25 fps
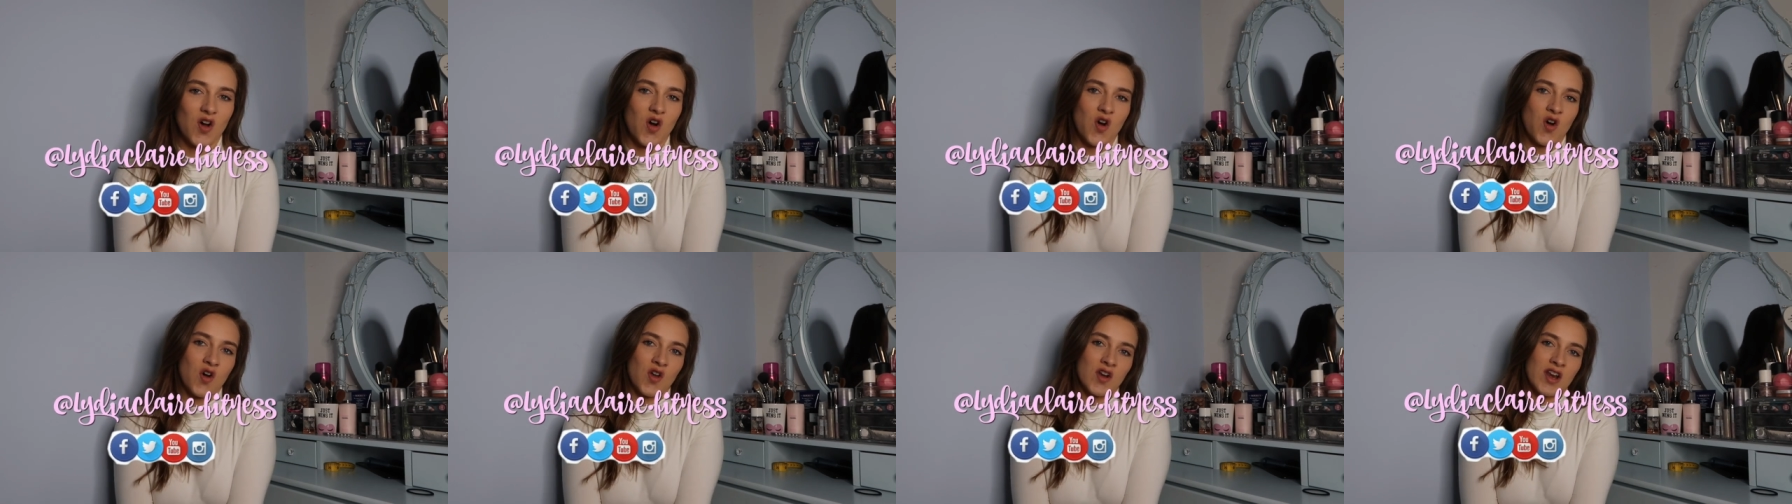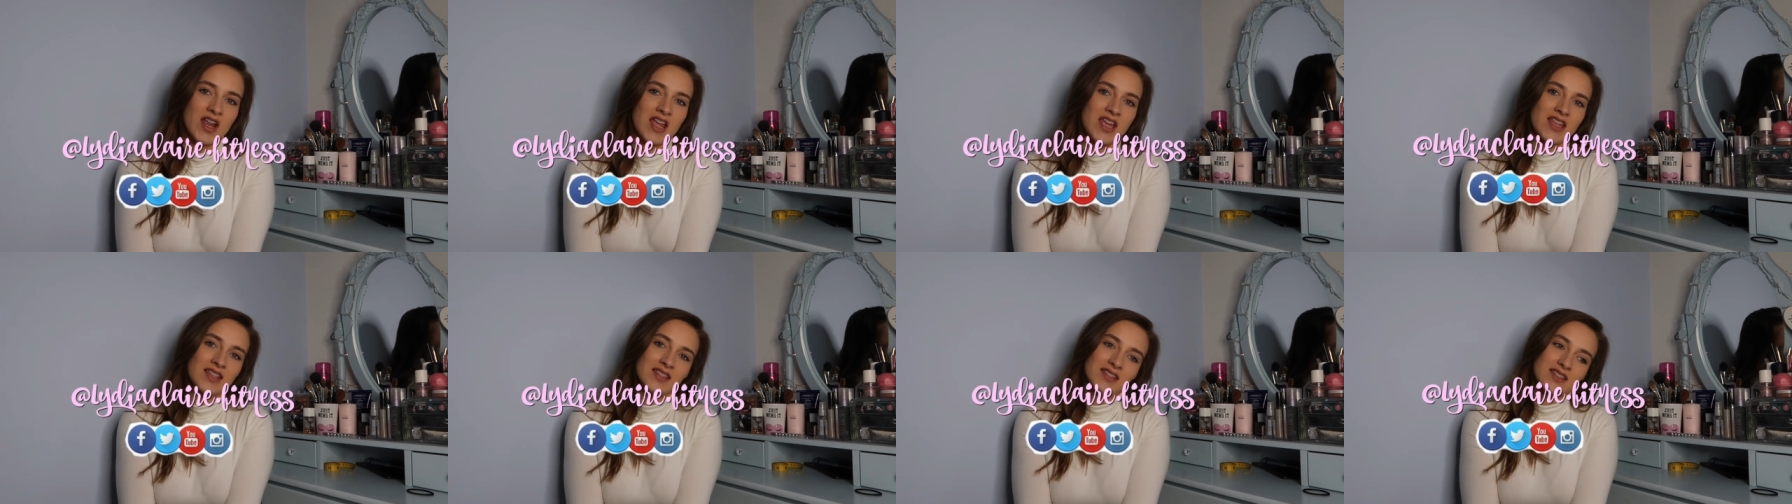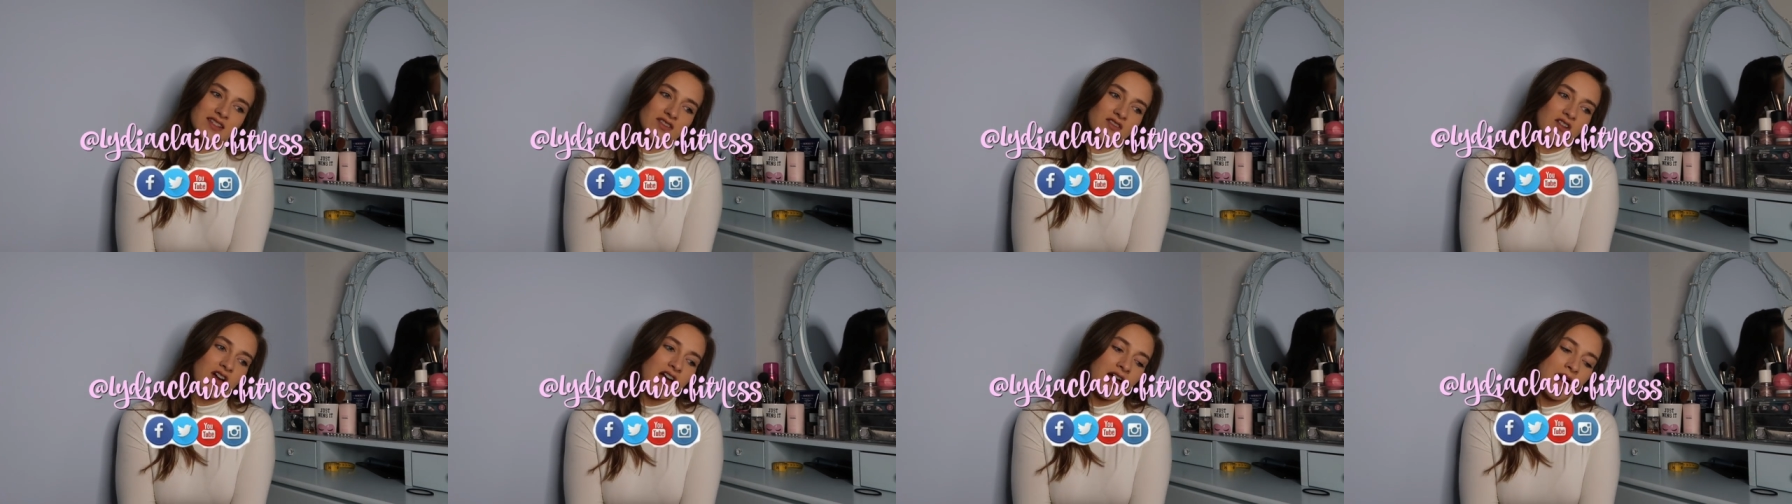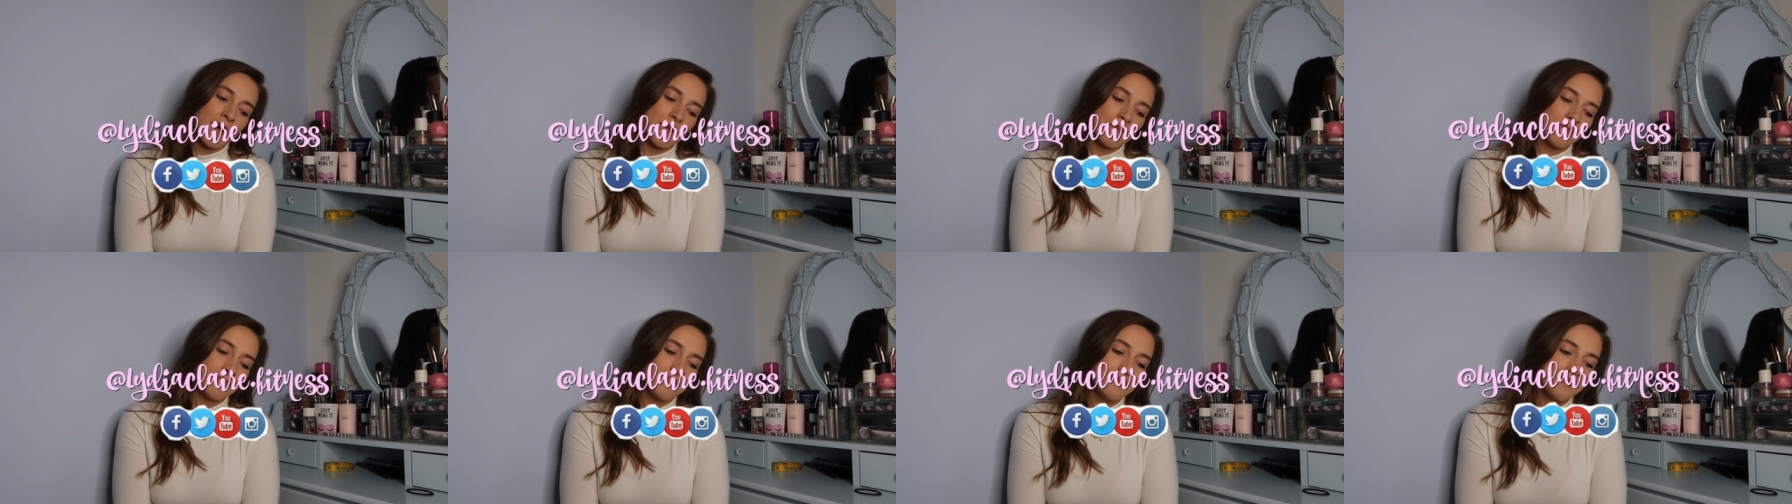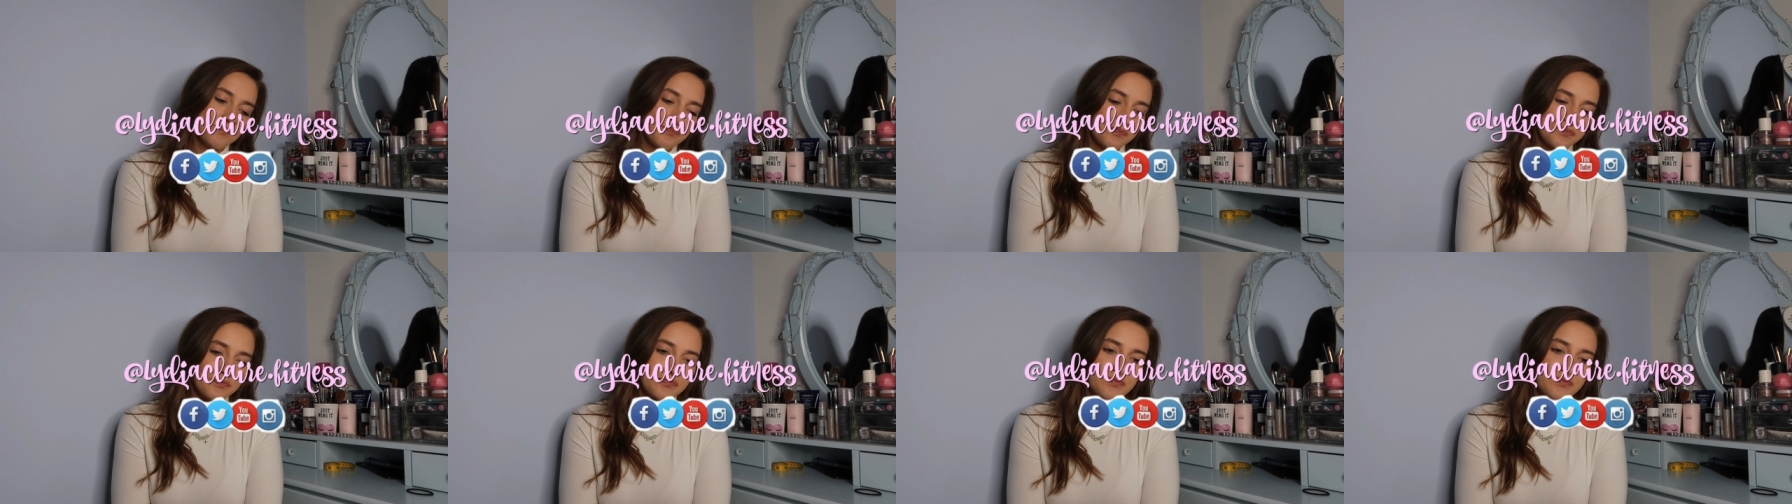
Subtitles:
on Instagram,